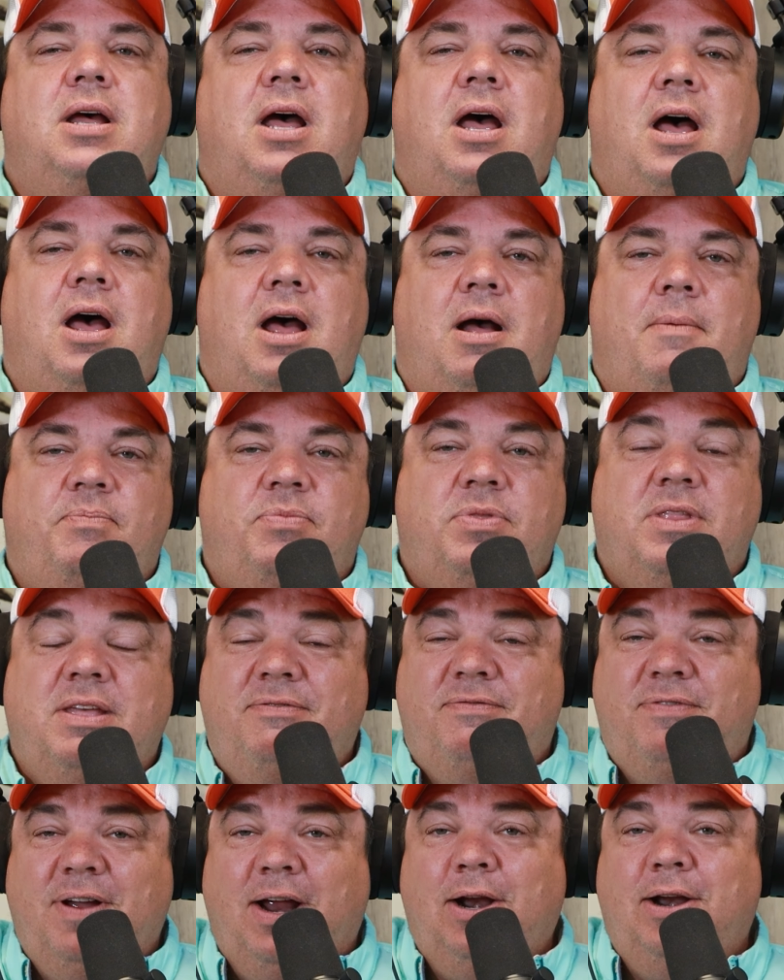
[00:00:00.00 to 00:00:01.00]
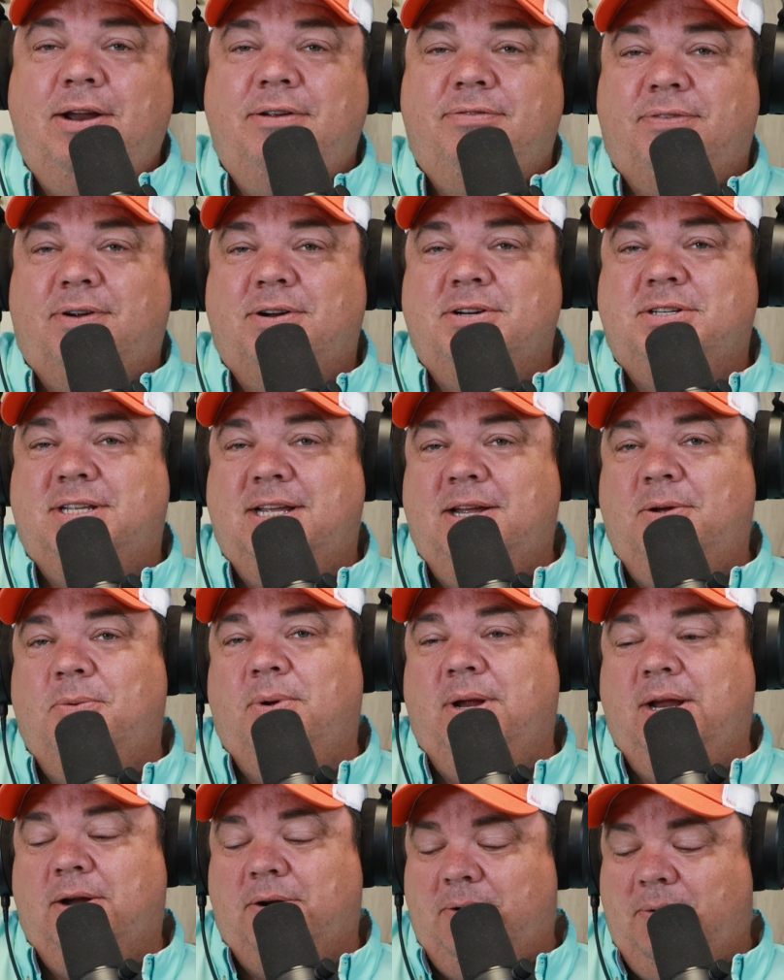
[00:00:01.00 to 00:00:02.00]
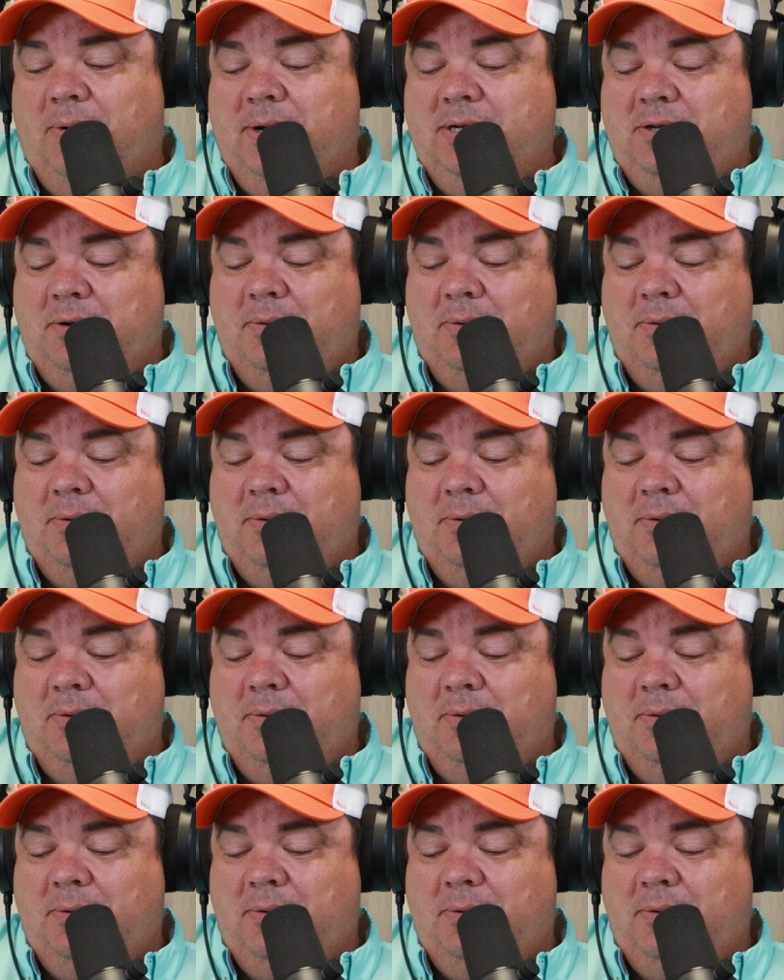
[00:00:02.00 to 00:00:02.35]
Um, the very first thing we are going